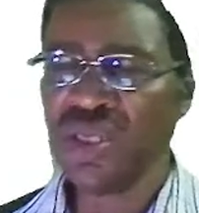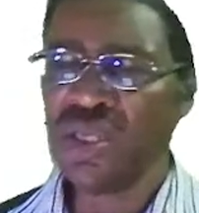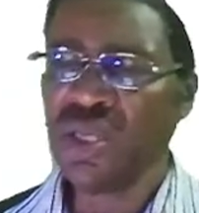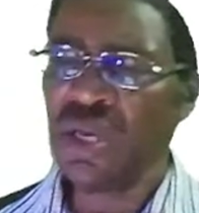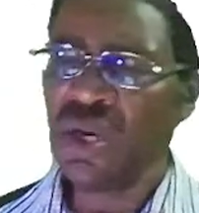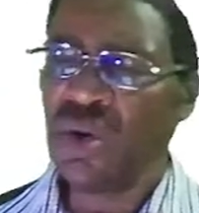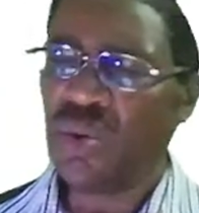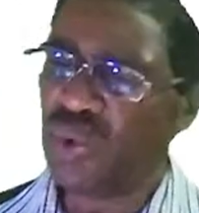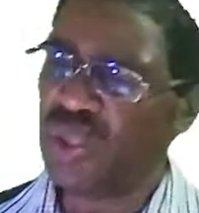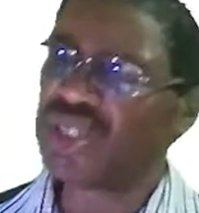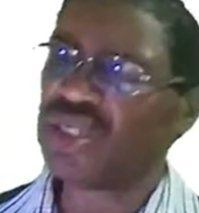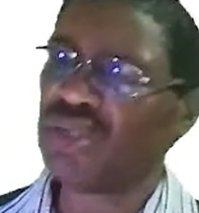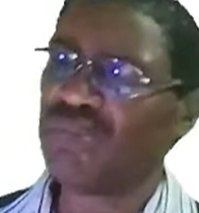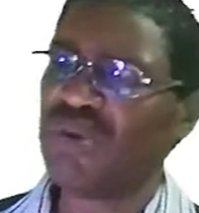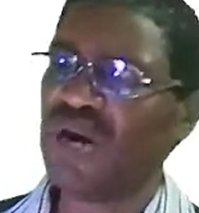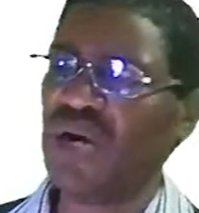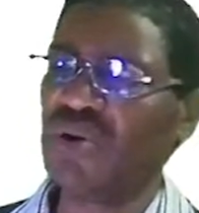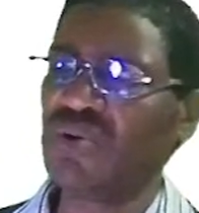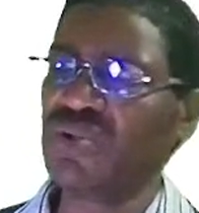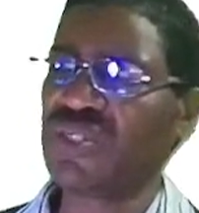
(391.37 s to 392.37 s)
What
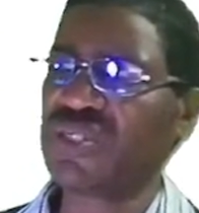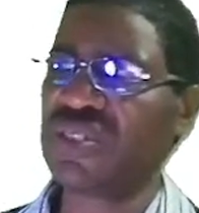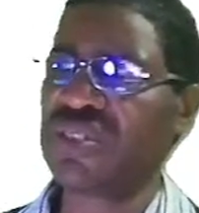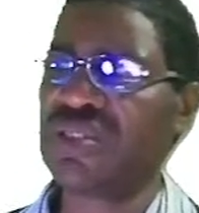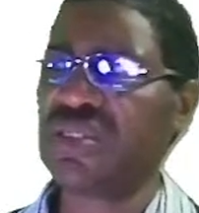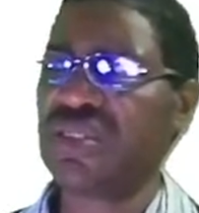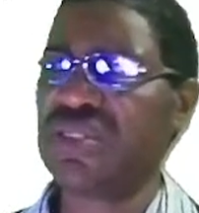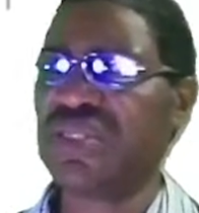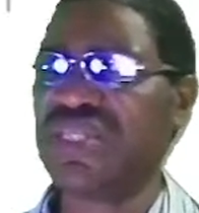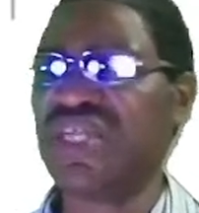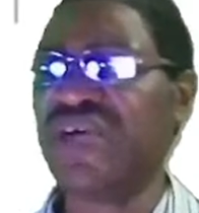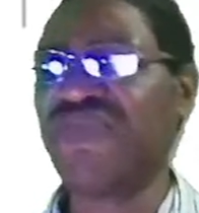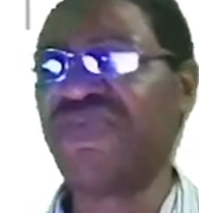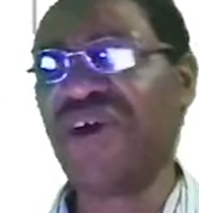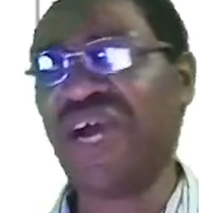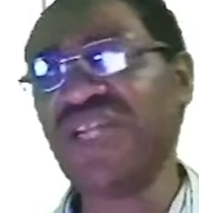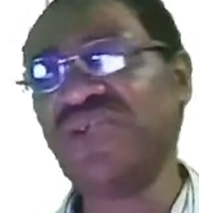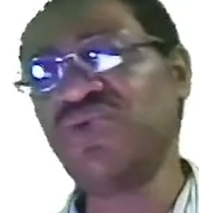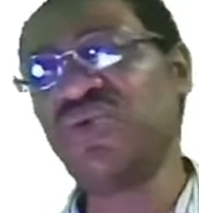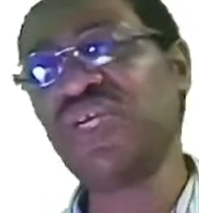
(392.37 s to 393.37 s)
about the
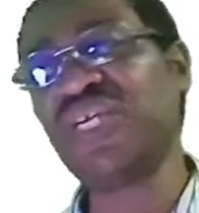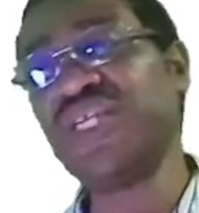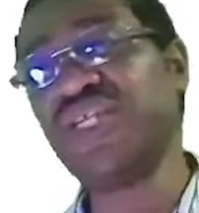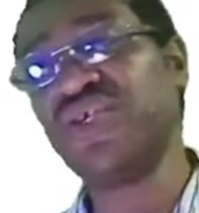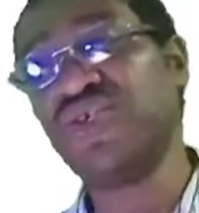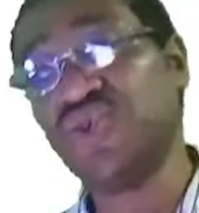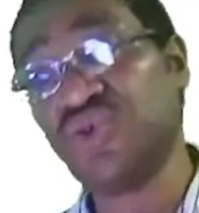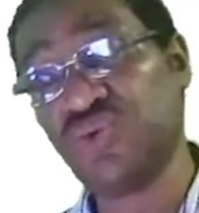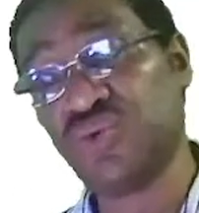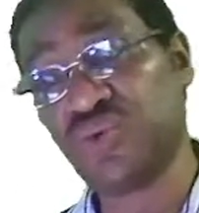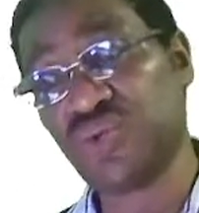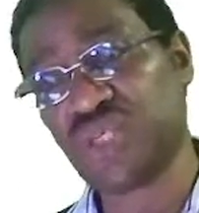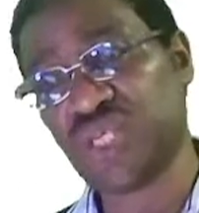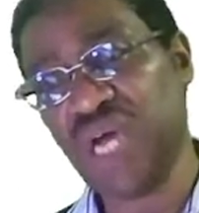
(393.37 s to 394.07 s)
value in use?